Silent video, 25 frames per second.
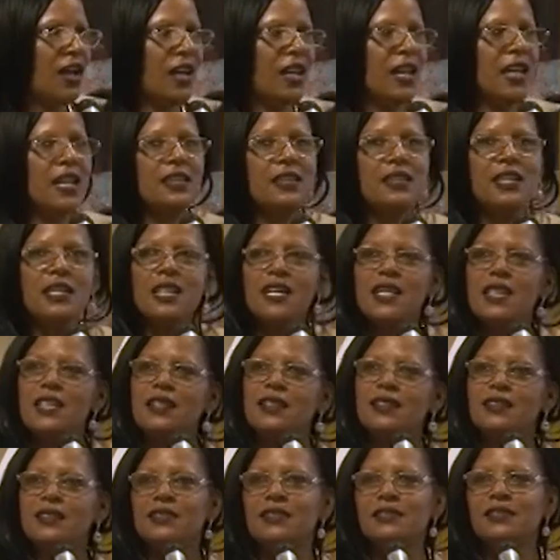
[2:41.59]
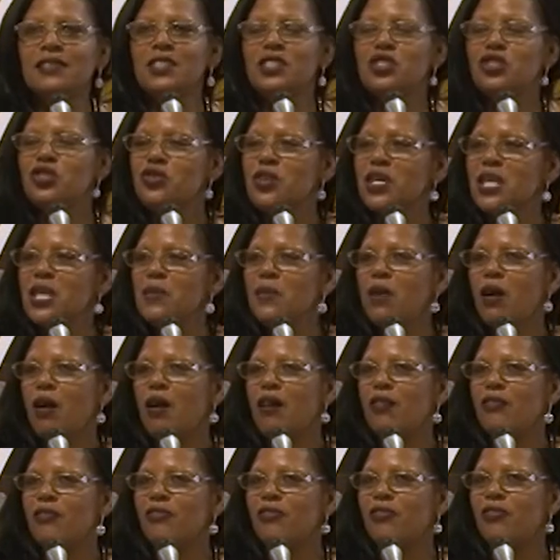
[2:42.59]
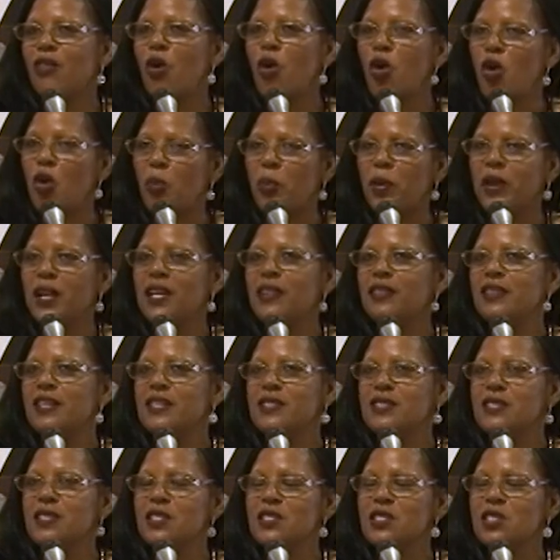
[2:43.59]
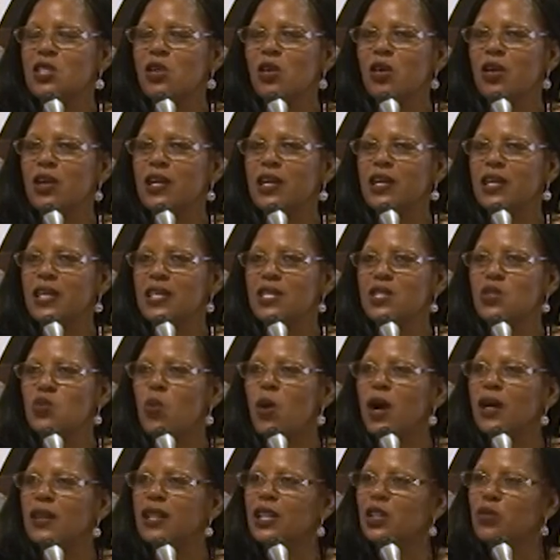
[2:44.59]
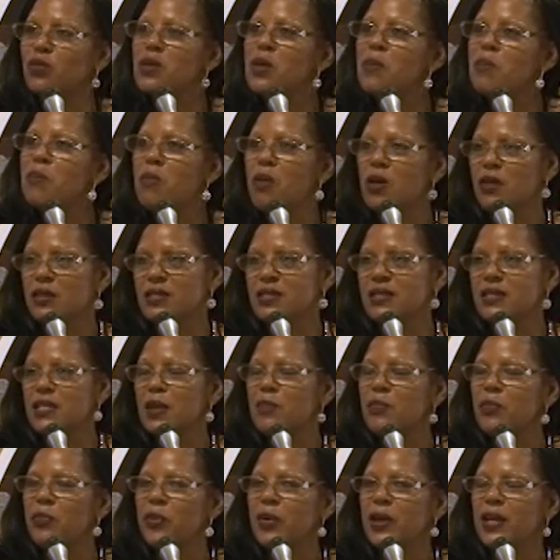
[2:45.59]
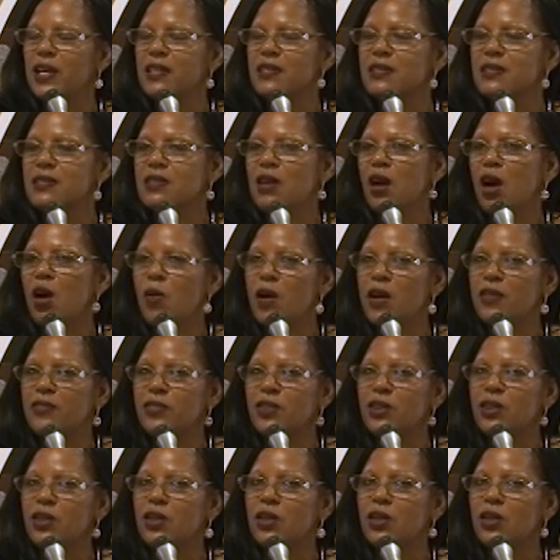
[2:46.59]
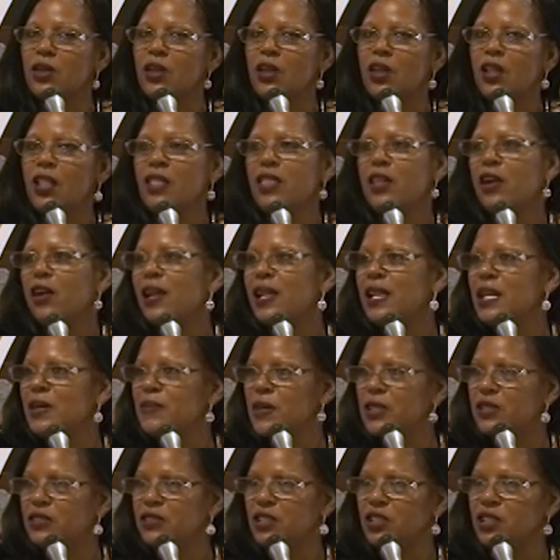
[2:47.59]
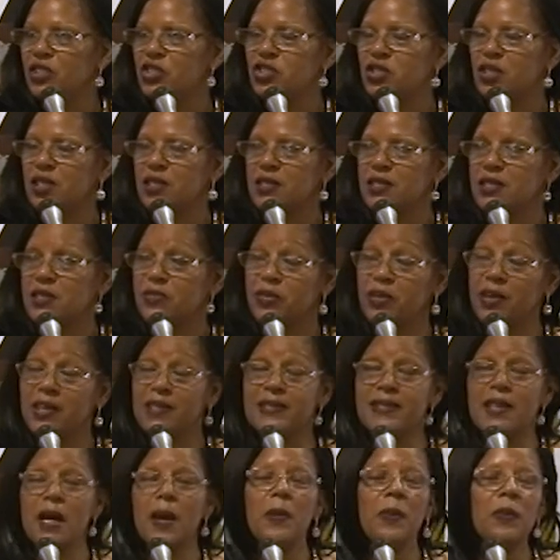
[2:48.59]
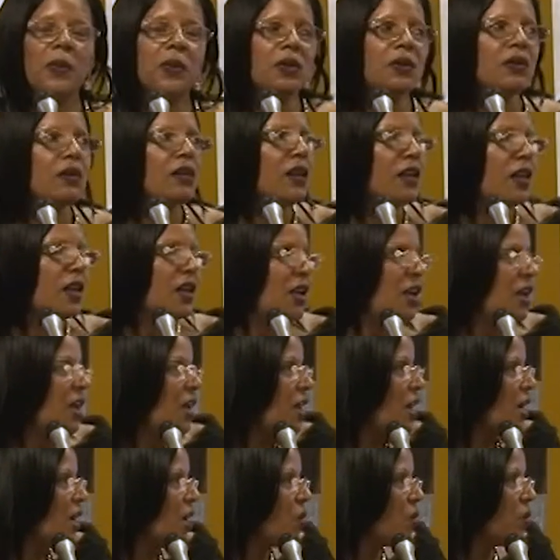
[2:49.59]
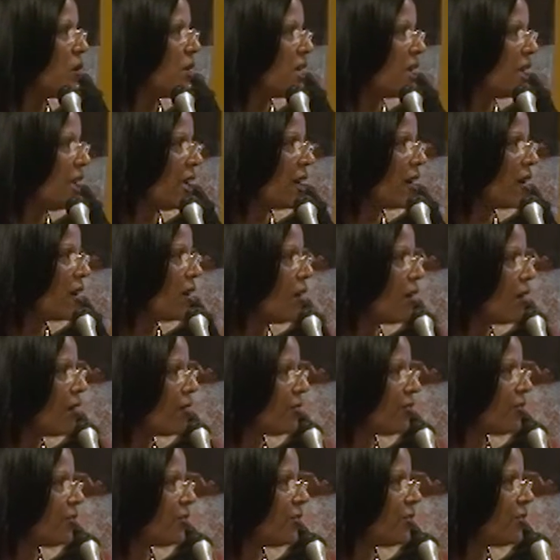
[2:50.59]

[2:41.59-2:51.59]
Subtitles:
Indeed, the dream of open and distance learning is one that we must embrace. However, there are limitations. For example, we hear of